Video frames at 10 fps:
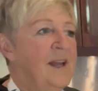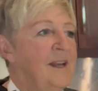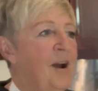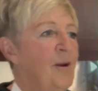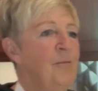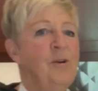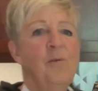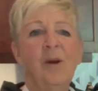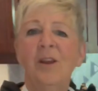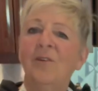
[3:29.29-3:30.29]
Now I wouldn't
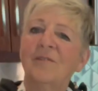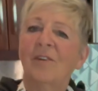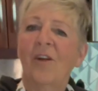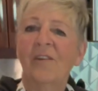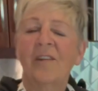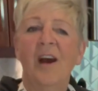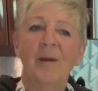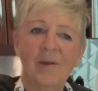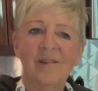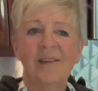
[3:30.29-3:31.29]
want to use it all the time
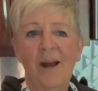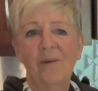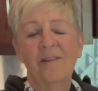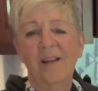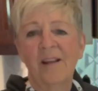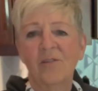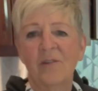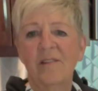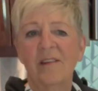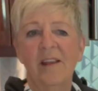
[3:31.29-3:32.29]
because now it's
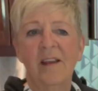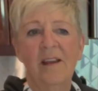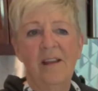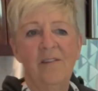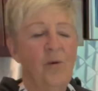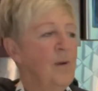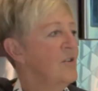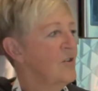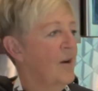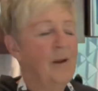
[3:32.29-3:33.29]
electricity. In the
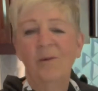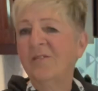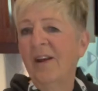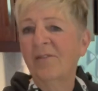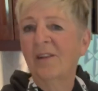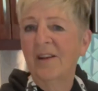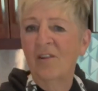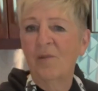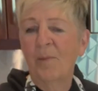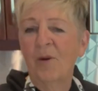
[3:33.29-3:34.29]
winter I would definitely
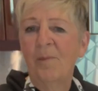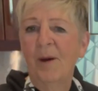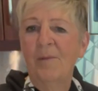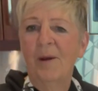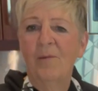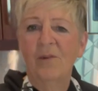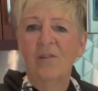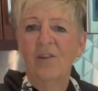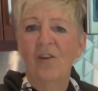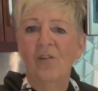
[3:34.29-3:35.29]
just put it by my wood
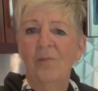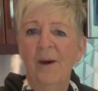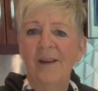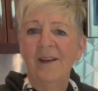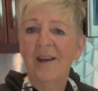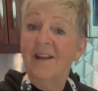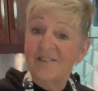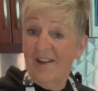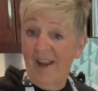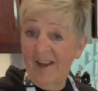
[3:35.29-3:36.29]
stove, but
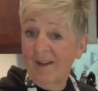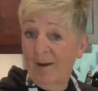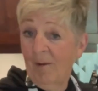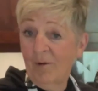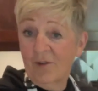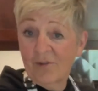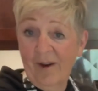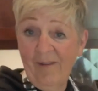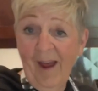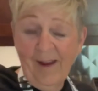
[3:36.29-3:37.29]
today I'm going to try
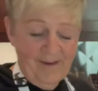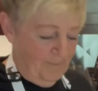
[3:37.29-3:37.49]
that.